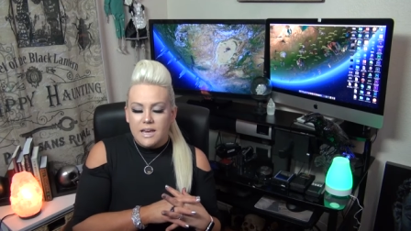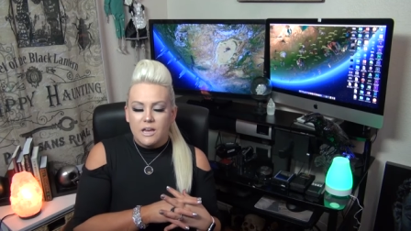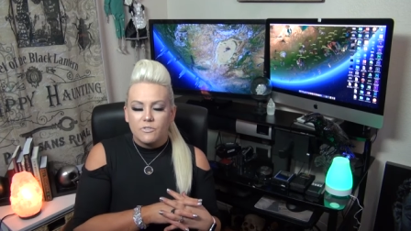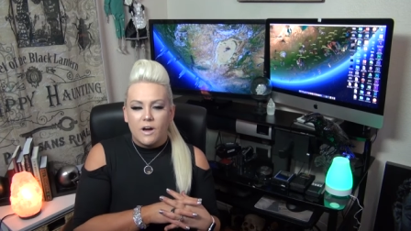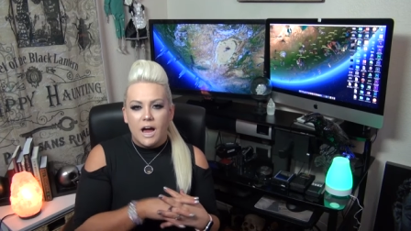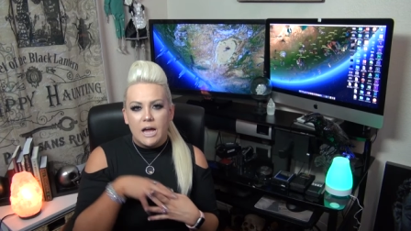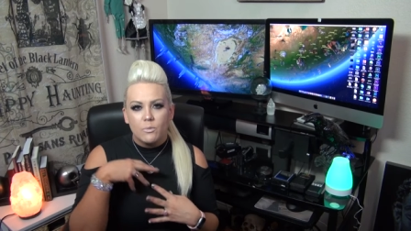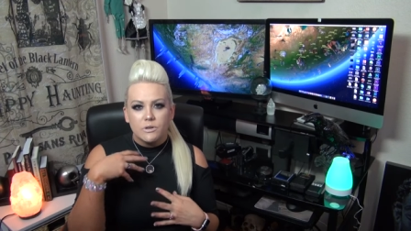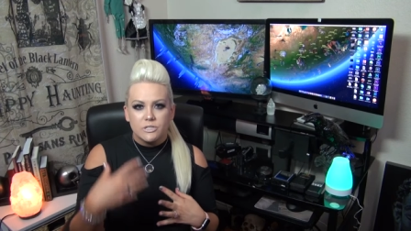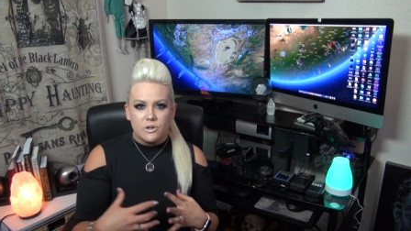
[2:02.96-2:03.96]
if I
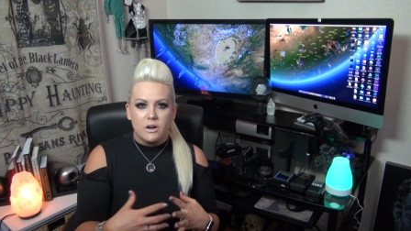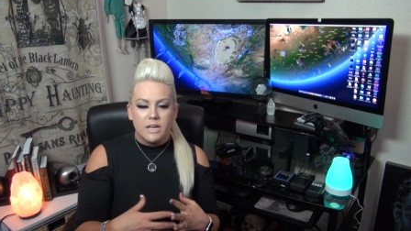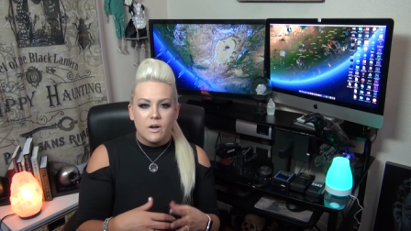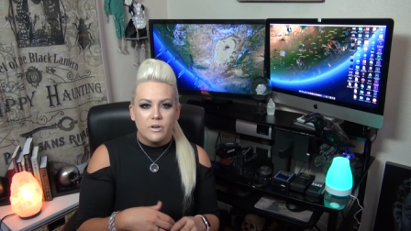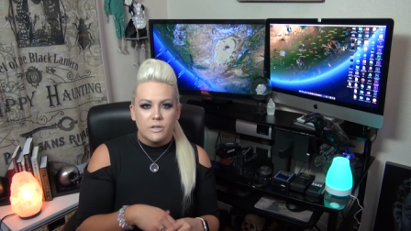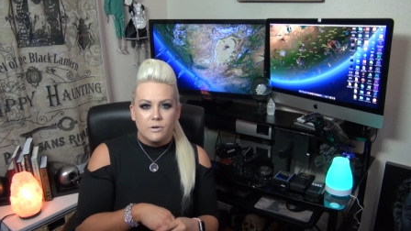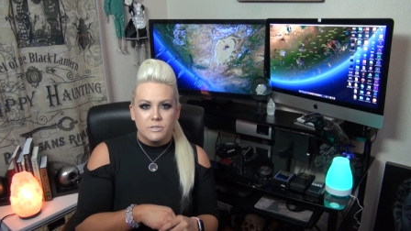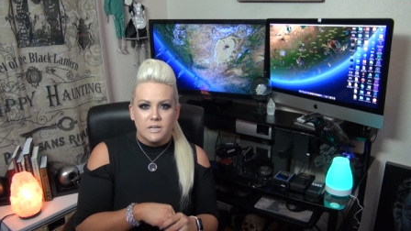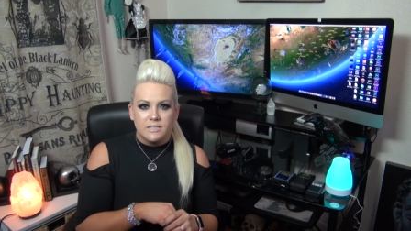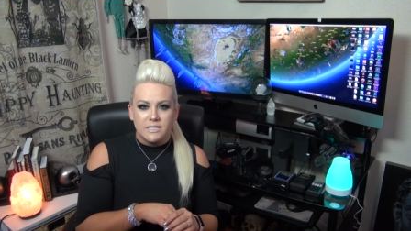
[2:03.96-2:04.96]
were starting out in
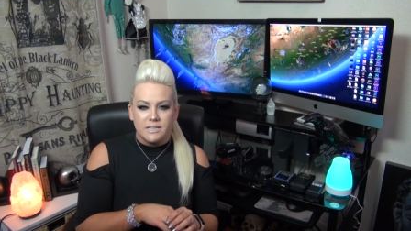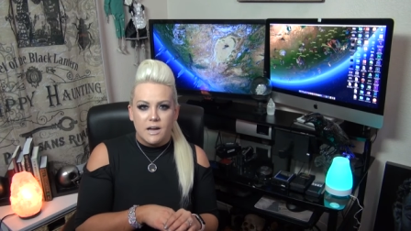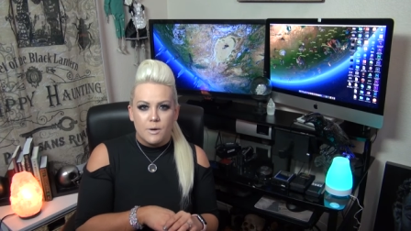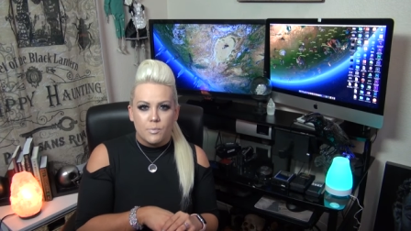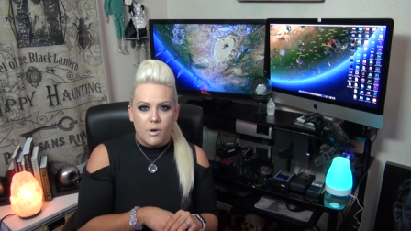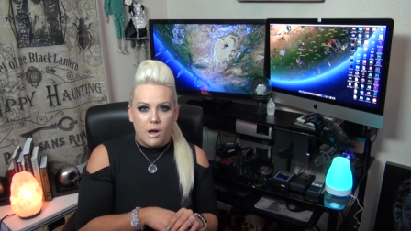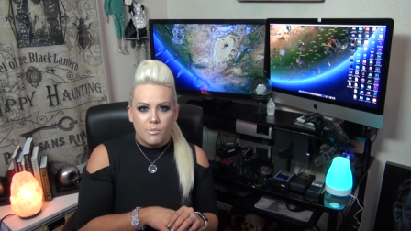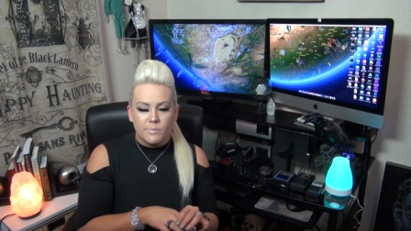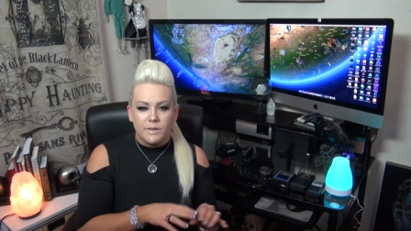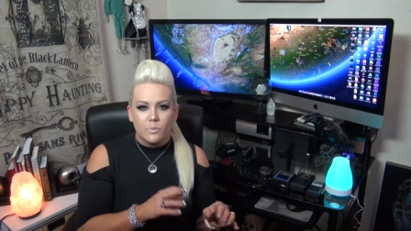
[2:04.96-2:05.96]
ghost hunting, I
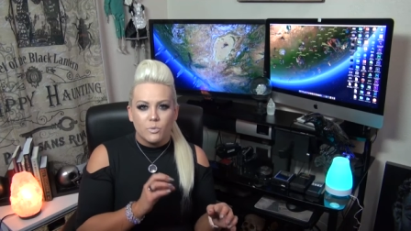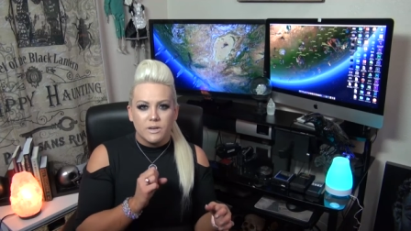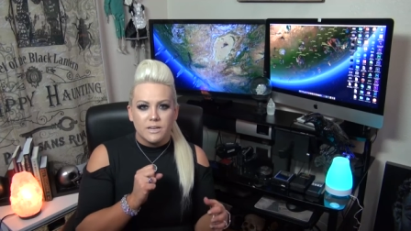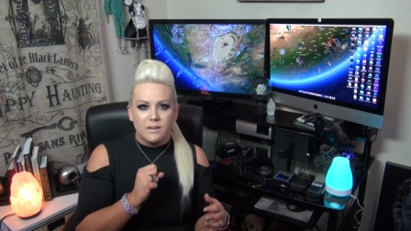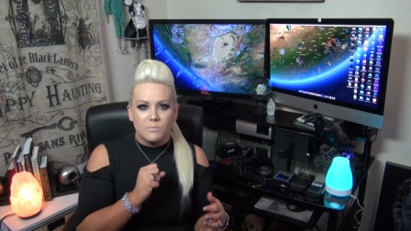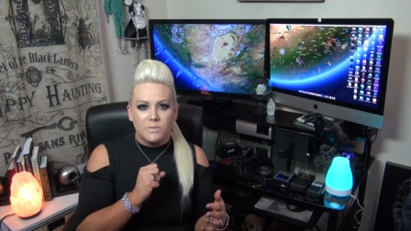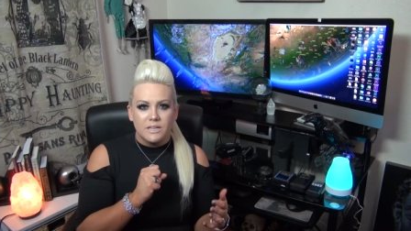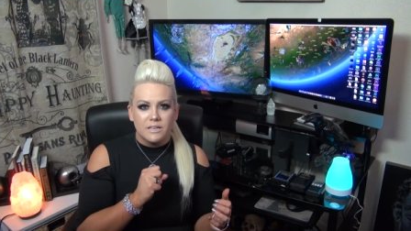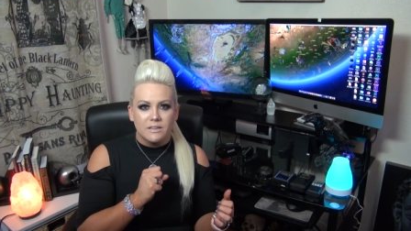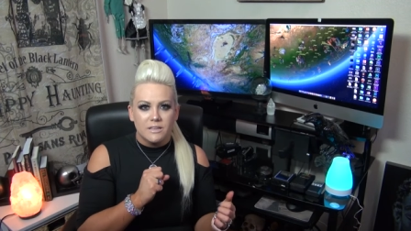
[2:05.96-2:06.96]
probably wouldn't
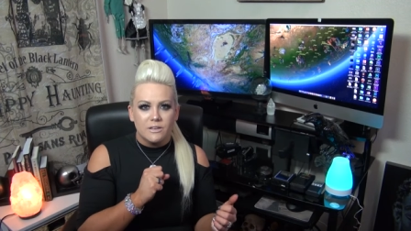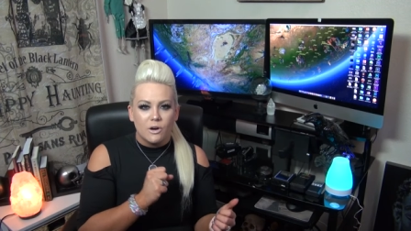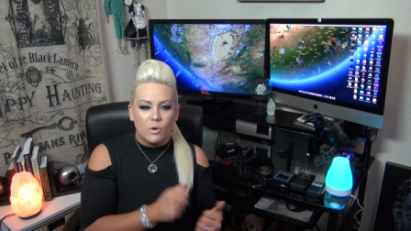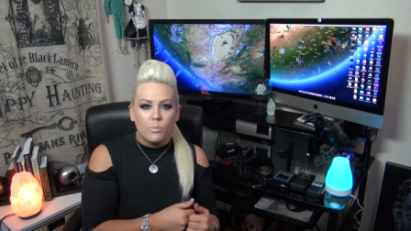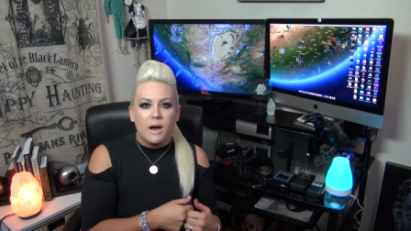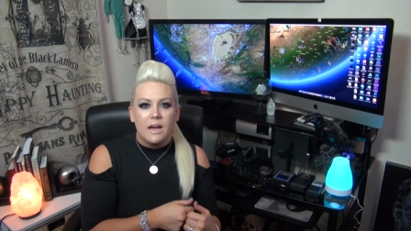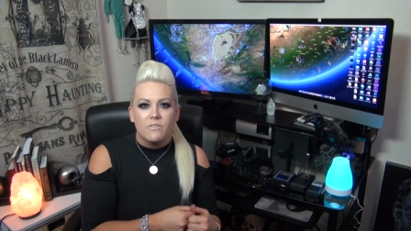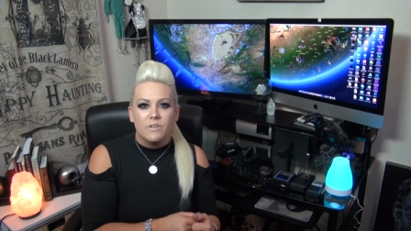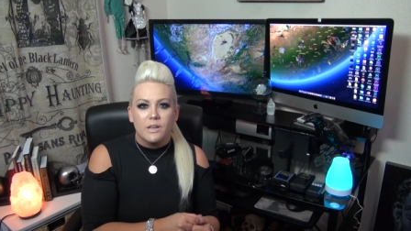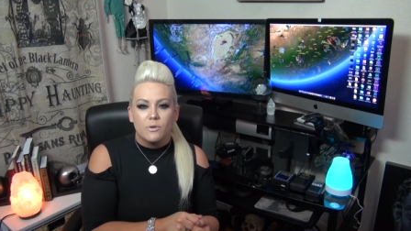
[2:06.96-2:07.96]
immediately go buy a
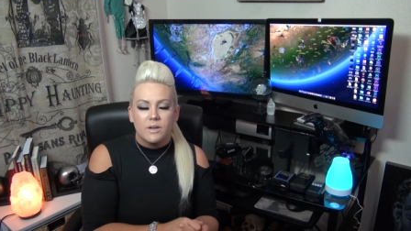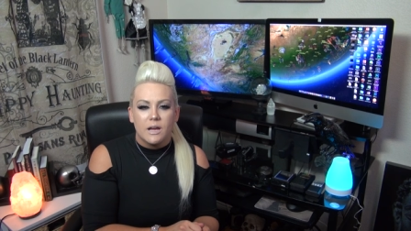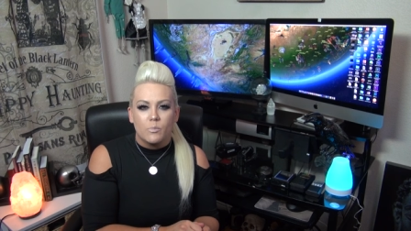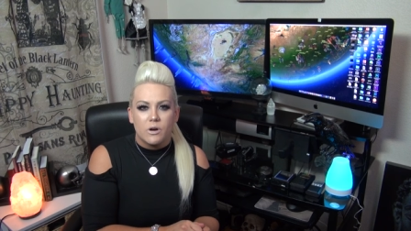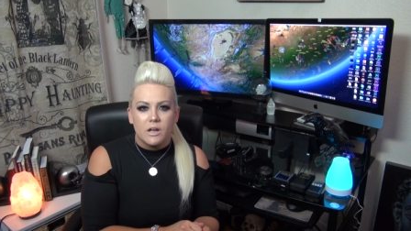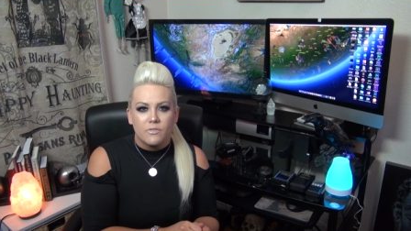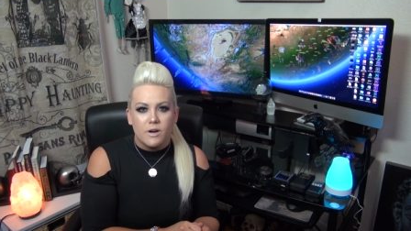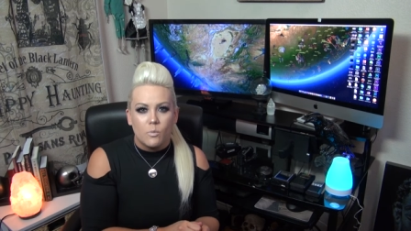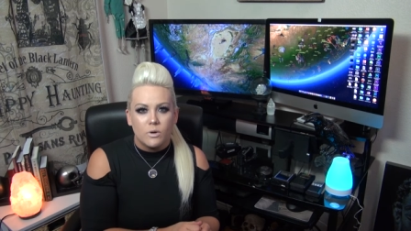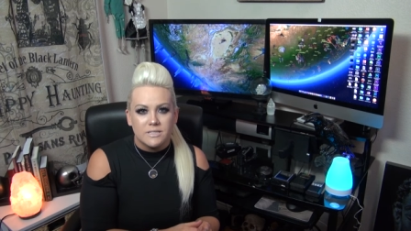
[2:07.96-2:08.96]
video camera if
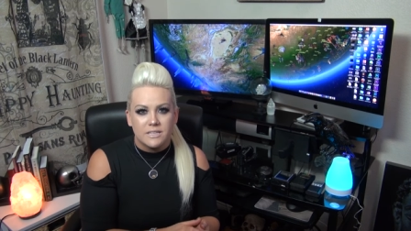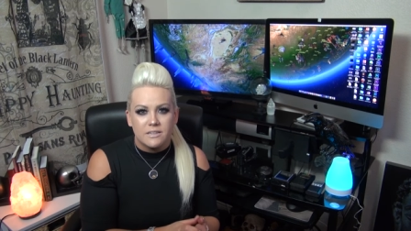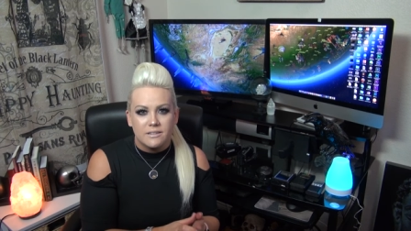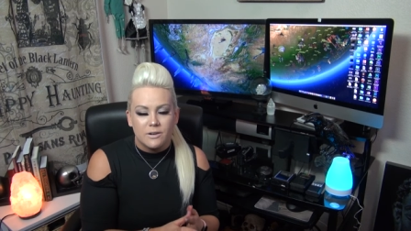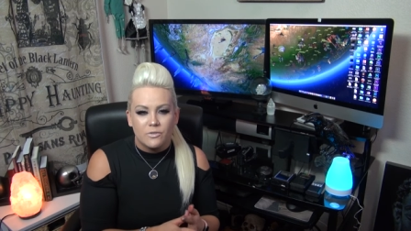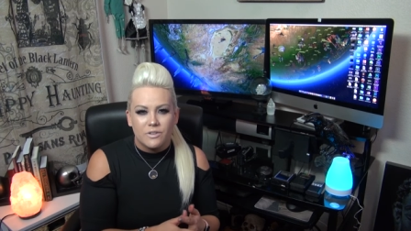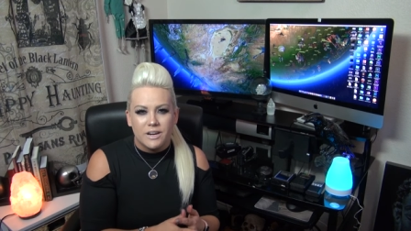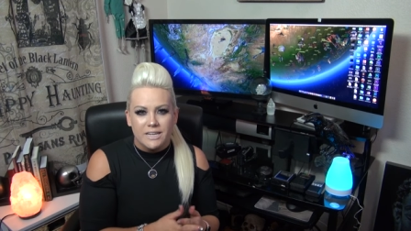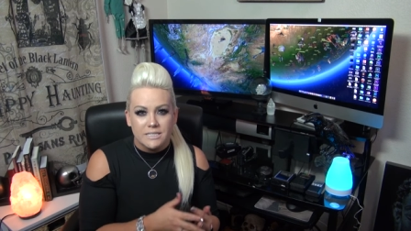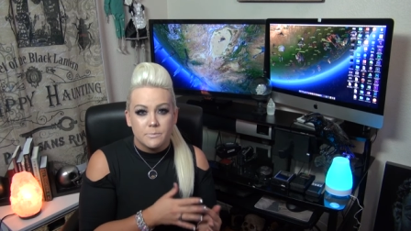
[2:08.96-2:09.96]
I wasn't, you know,
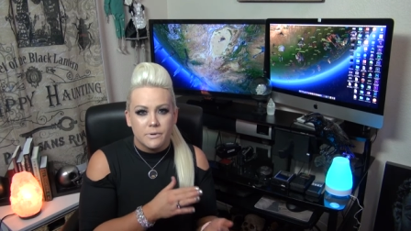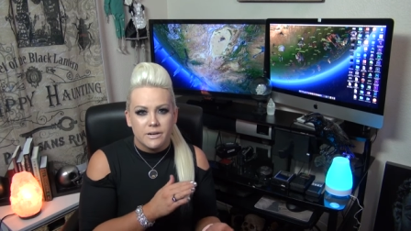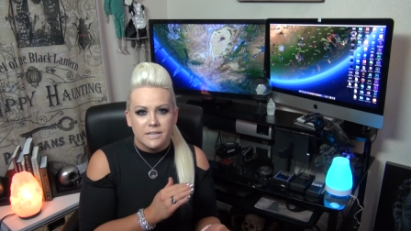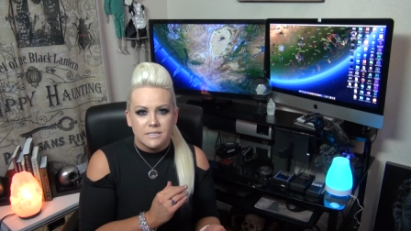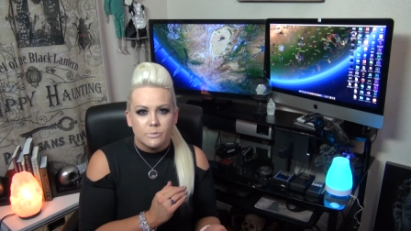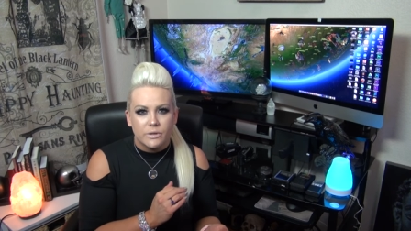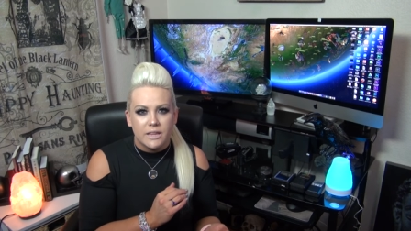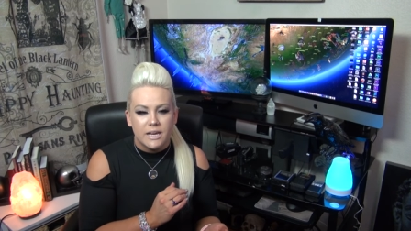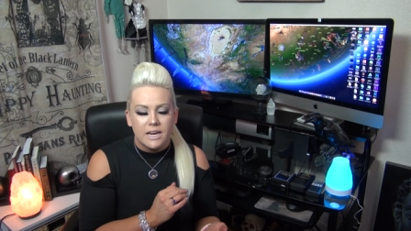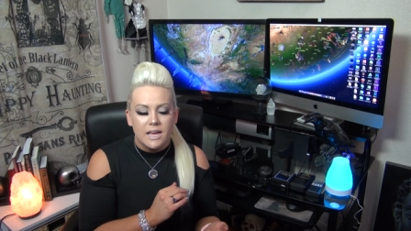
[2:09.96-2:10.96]
very experienced with
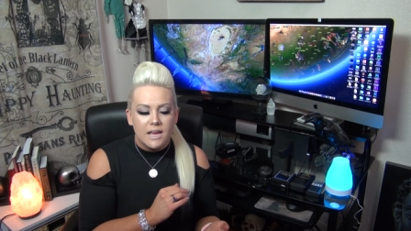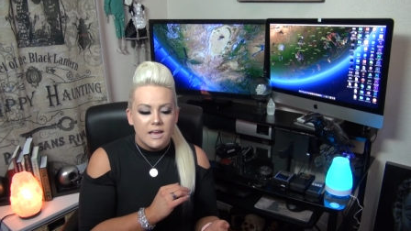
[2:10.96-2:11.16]
it.